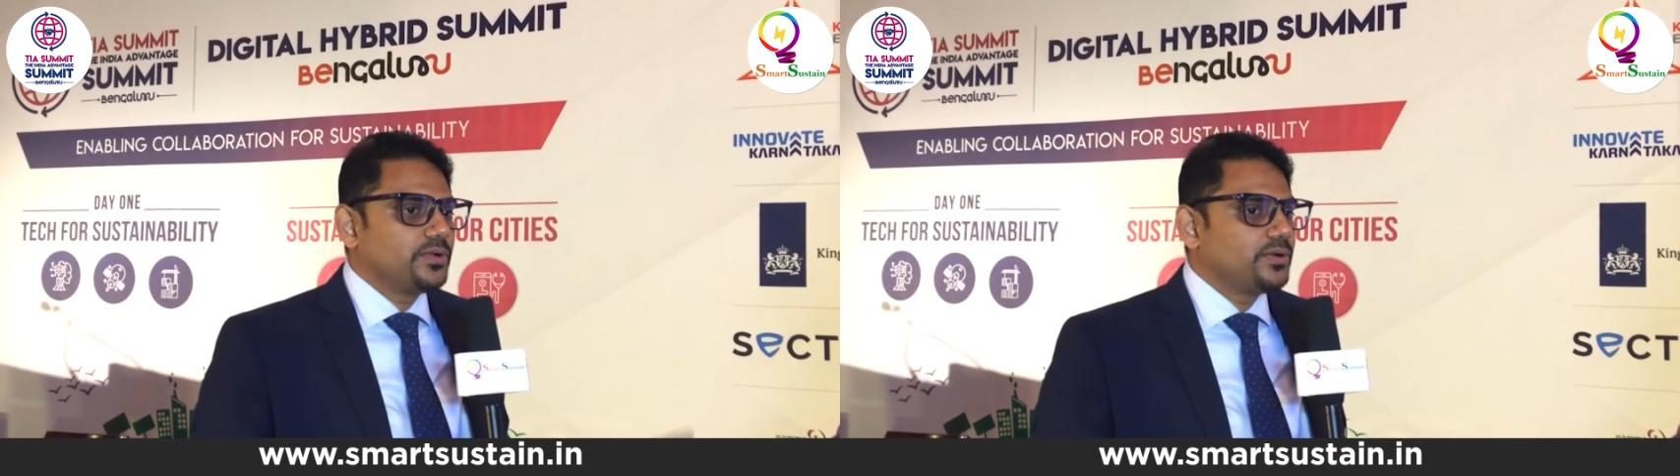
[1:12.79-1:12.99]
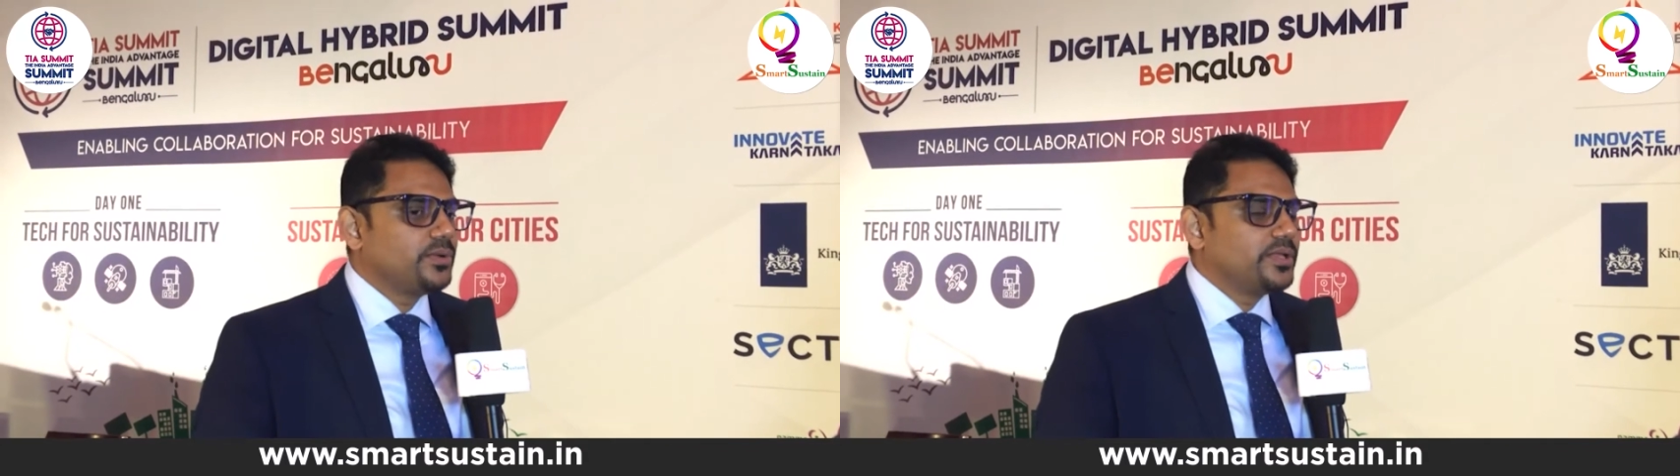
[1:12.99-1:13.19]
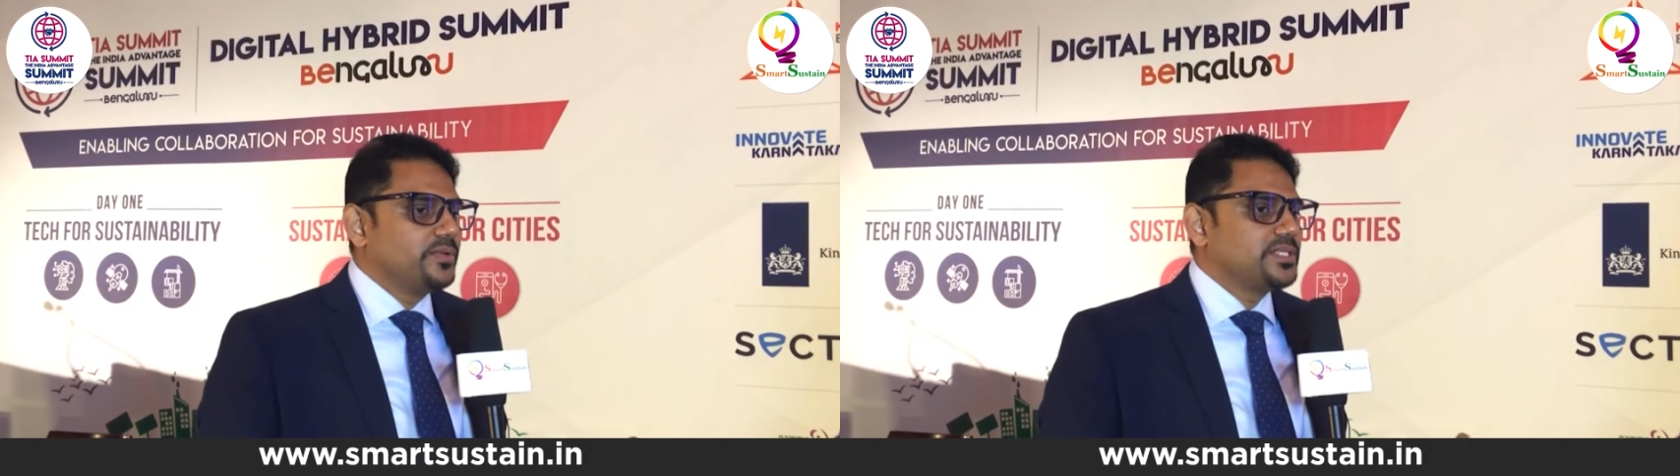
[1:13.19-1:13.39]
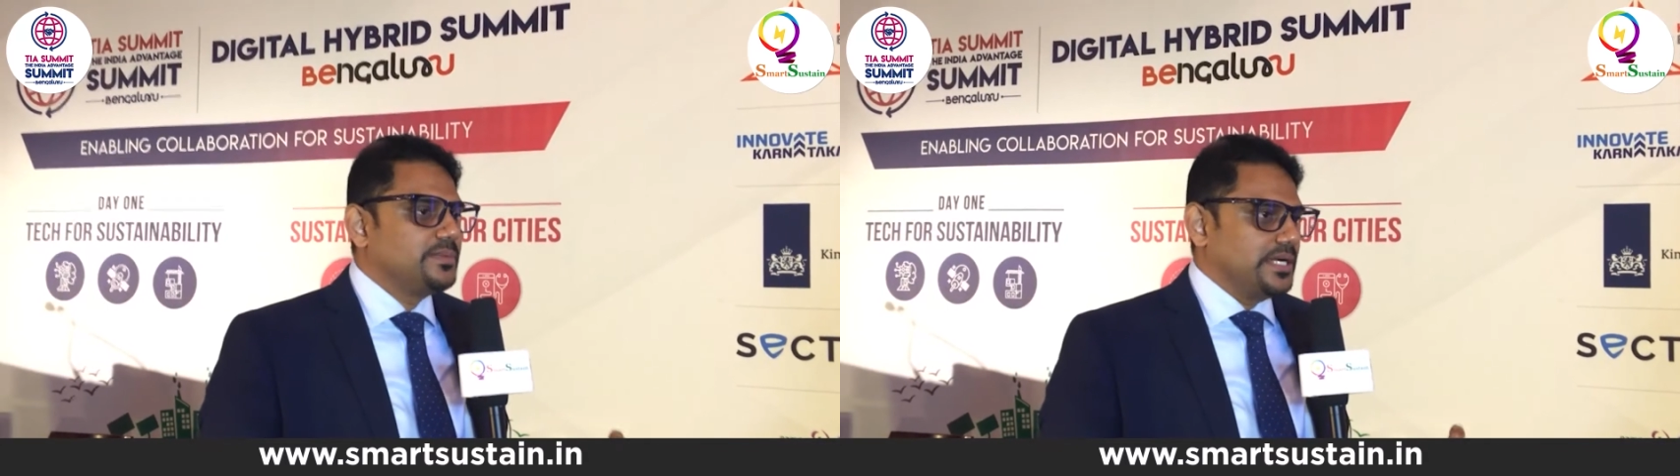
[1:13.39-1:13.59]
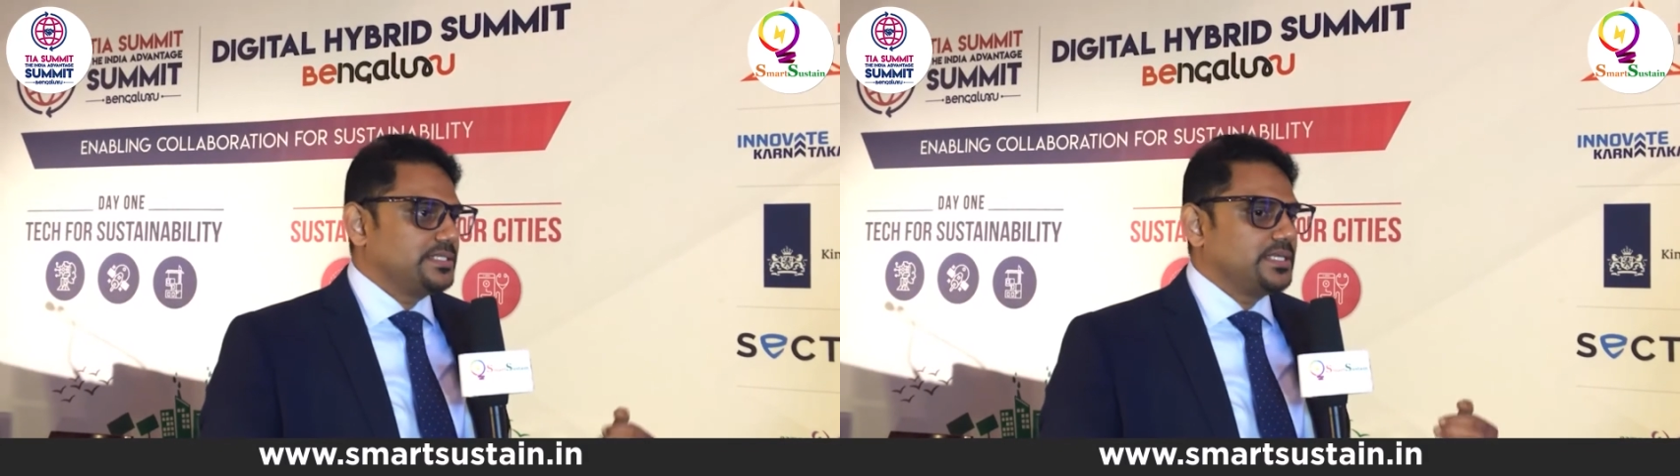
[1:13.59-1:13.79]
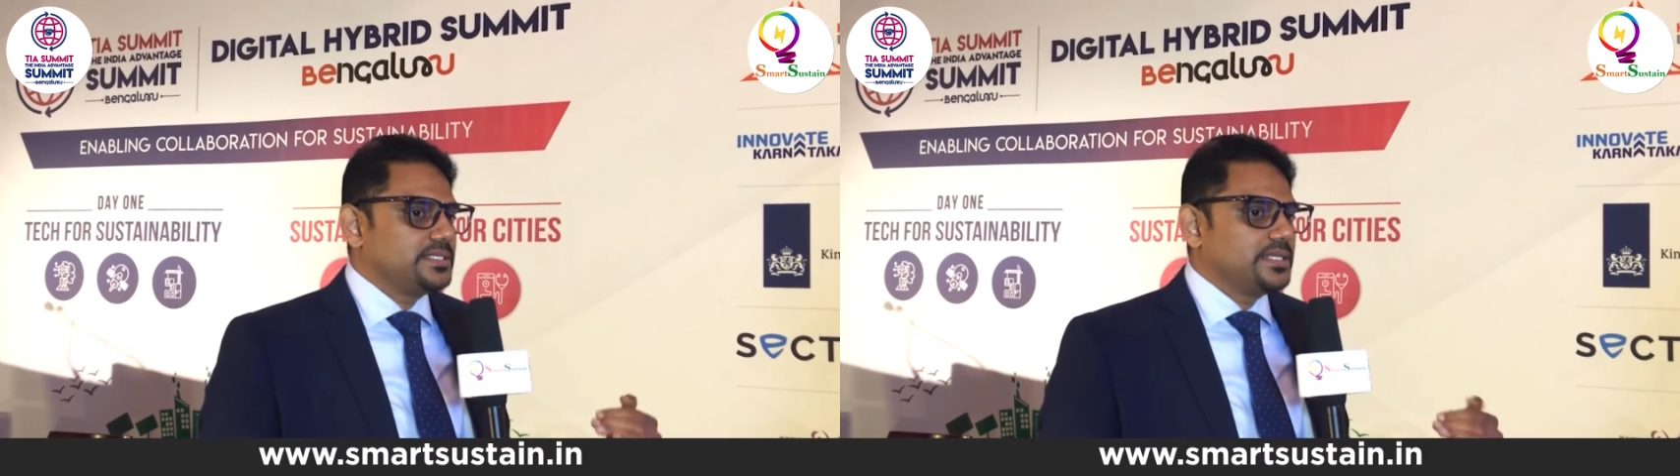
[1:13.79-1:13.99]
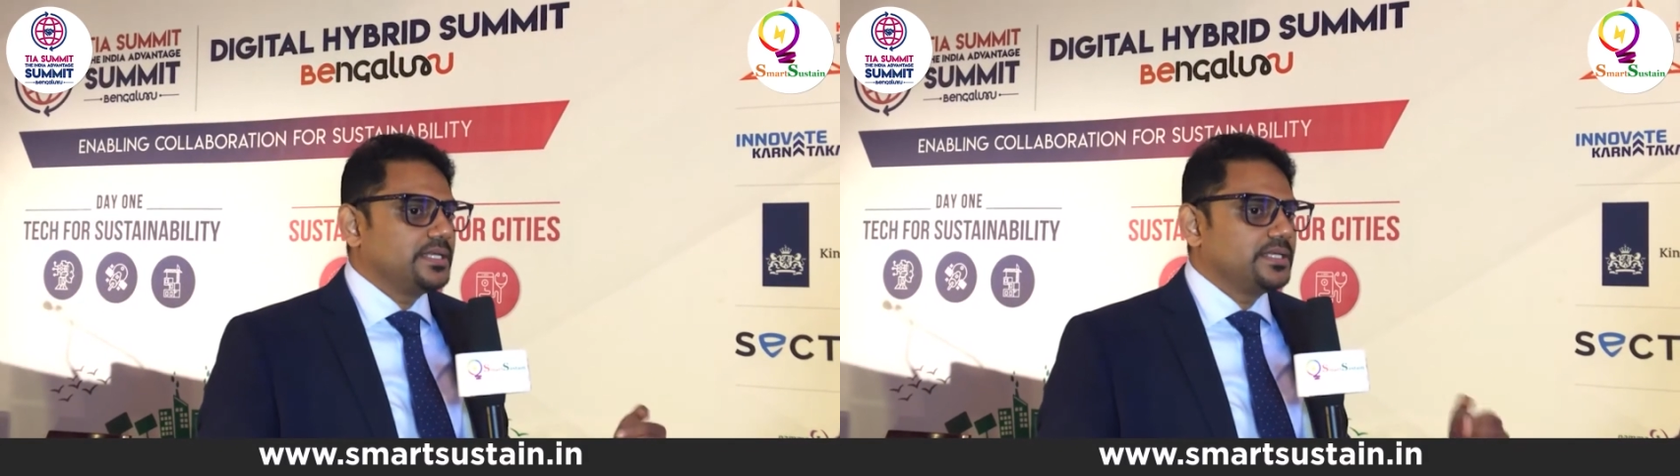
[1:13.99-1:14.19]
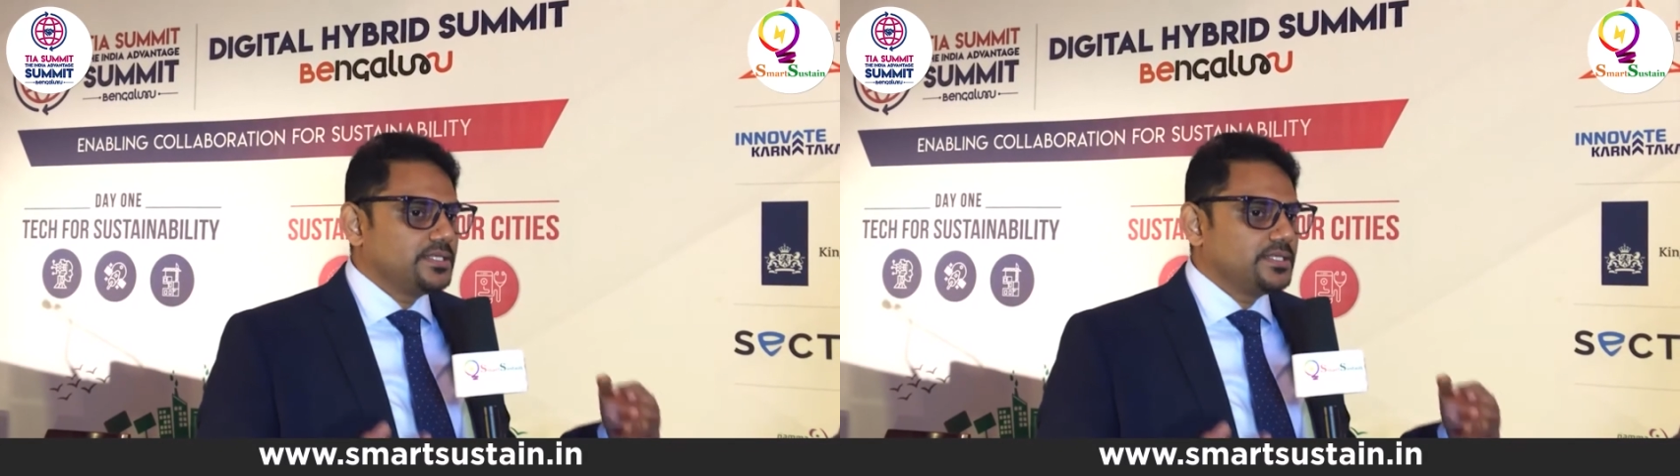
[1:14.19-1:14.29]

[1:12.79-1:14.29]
you're doing with Smart Sustain